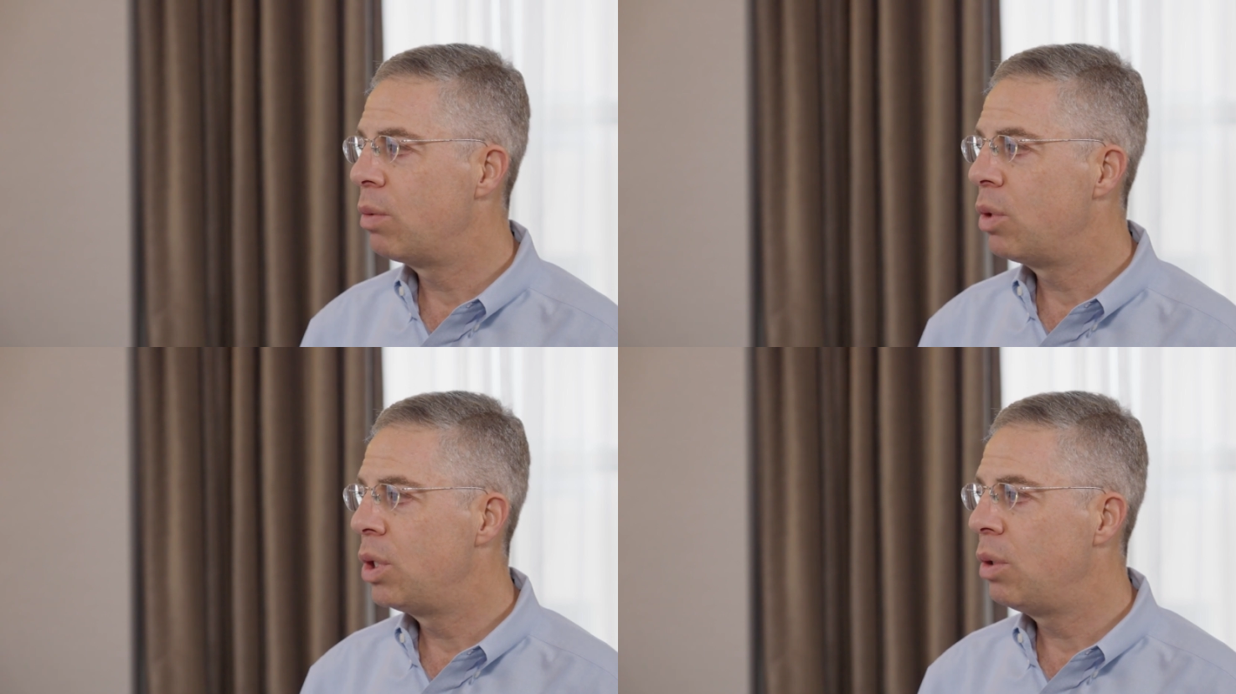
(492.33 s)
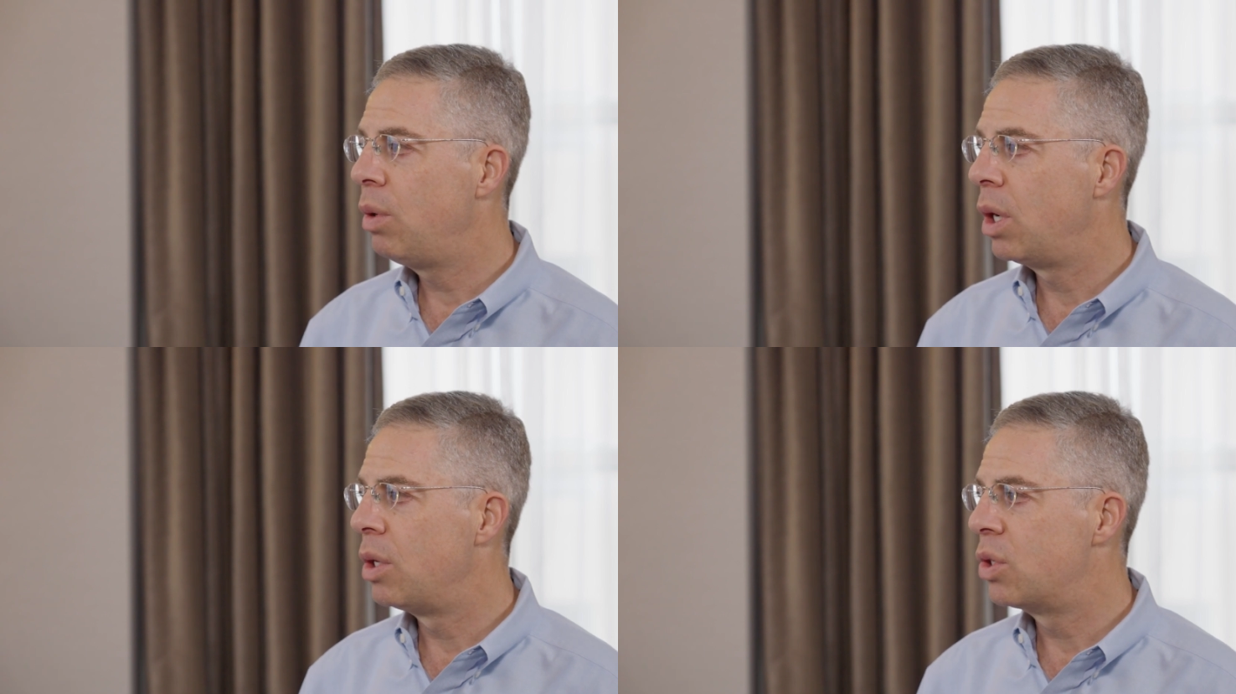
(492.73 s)
that we're
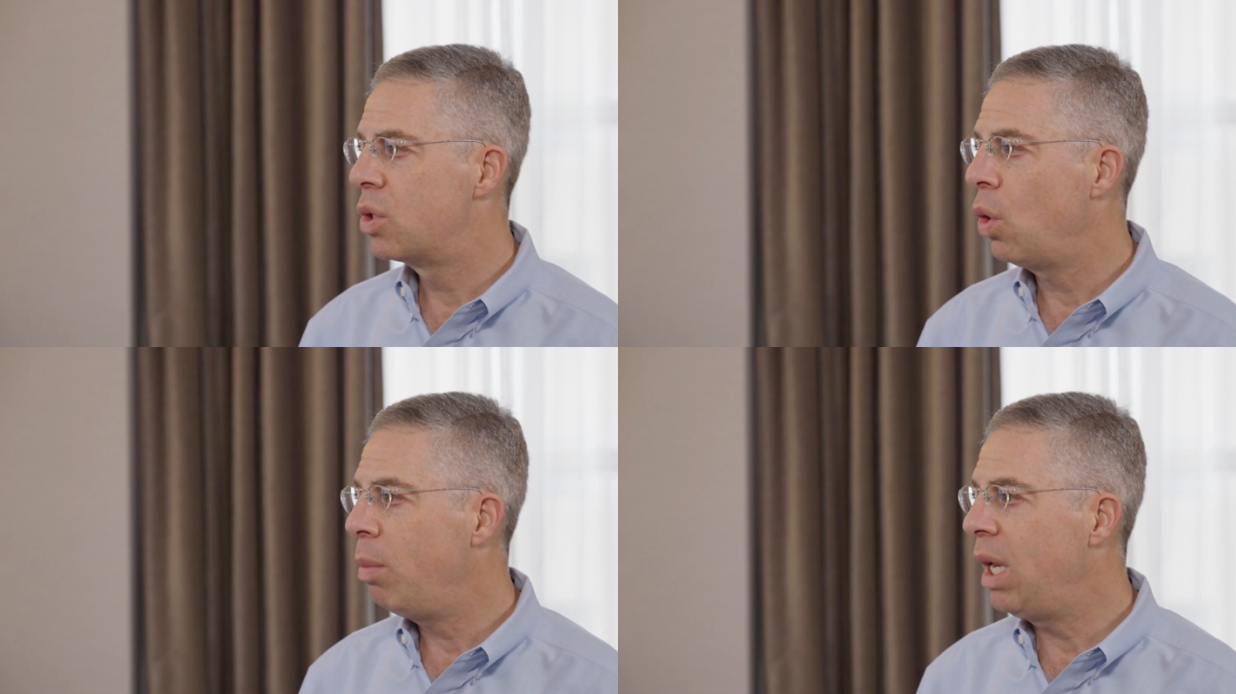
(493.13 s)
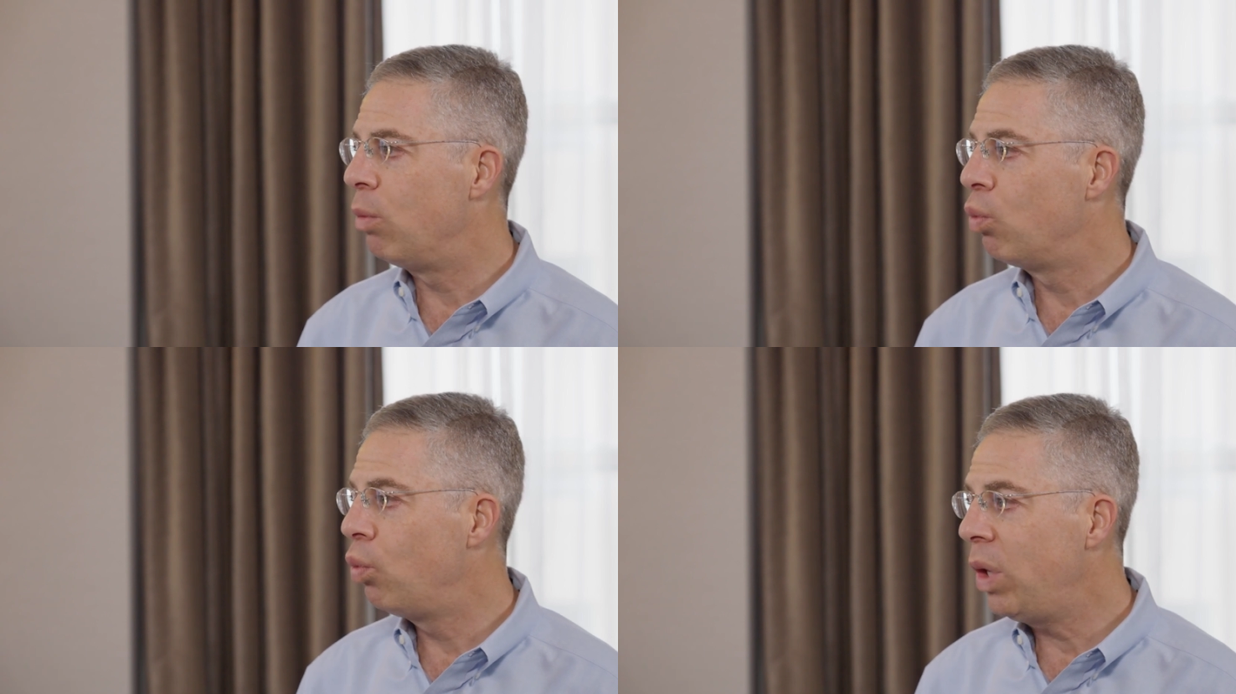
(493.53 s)
doing on so many
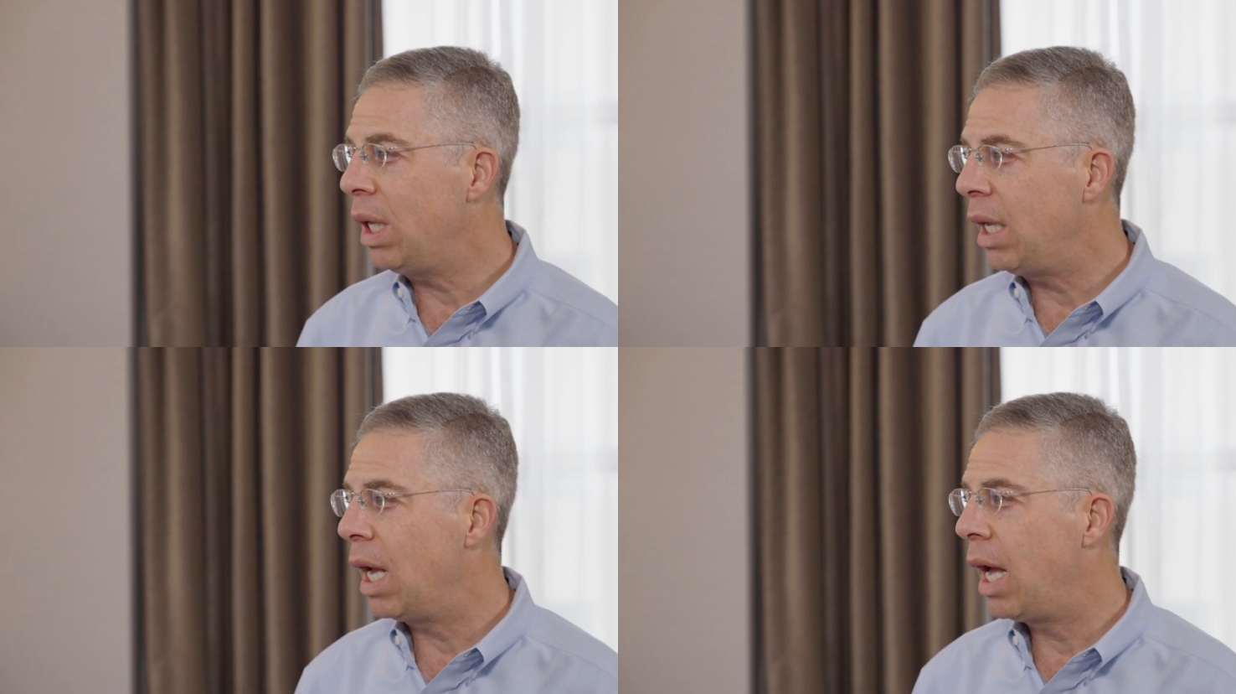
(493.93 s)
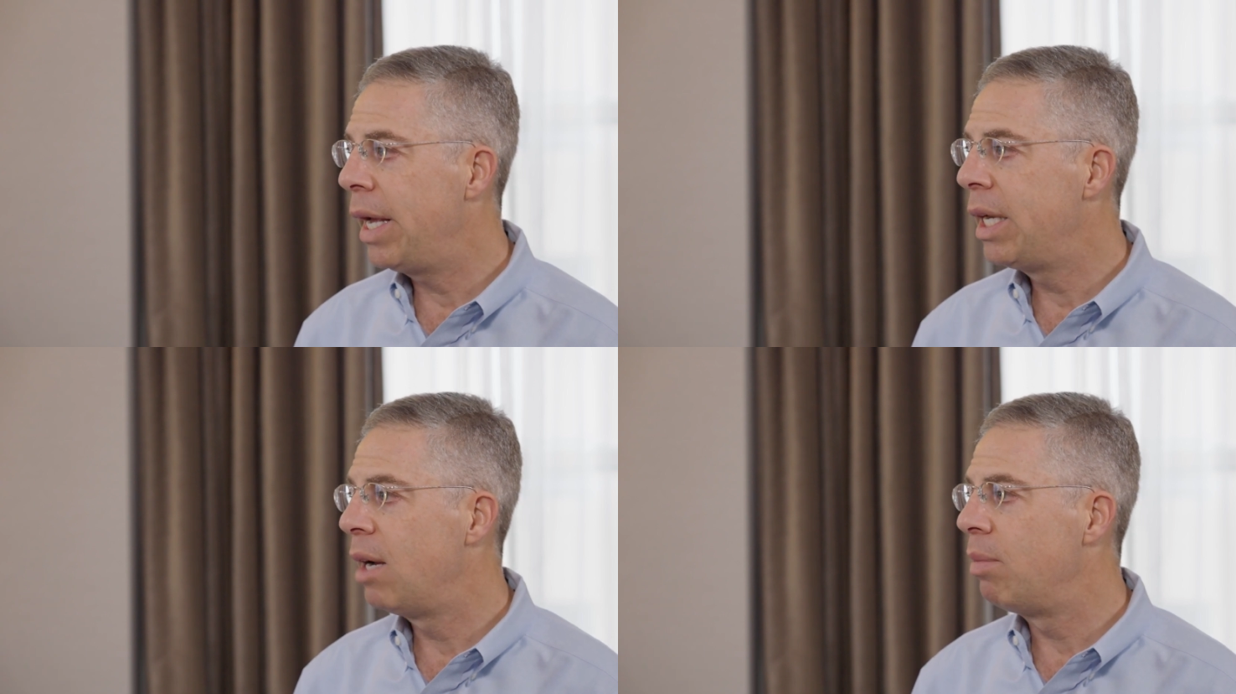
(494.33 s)
really
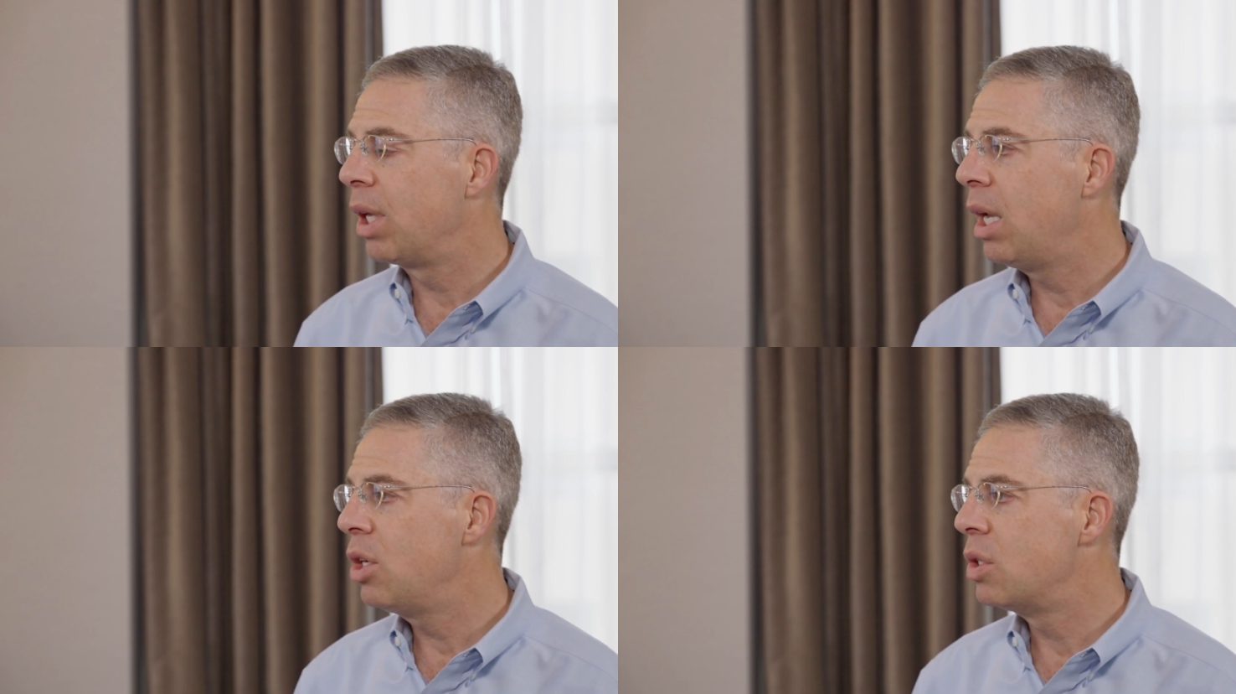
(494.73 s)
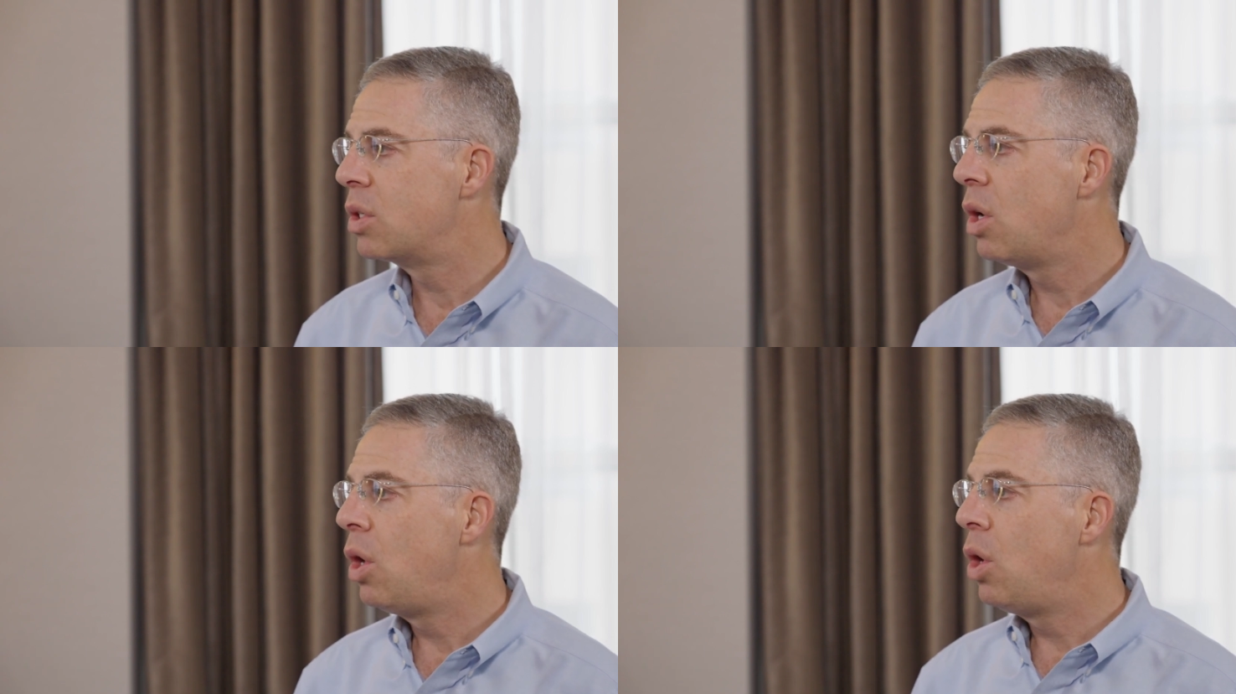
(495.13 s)
high-end
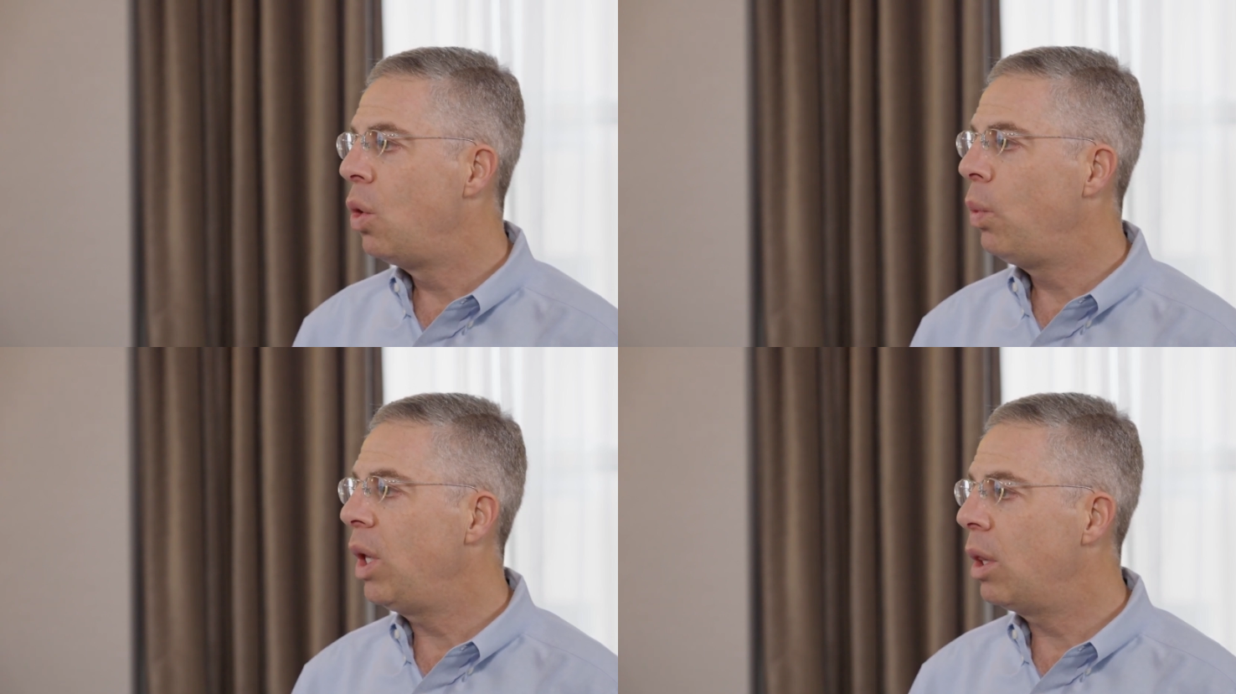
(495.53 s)
applications, we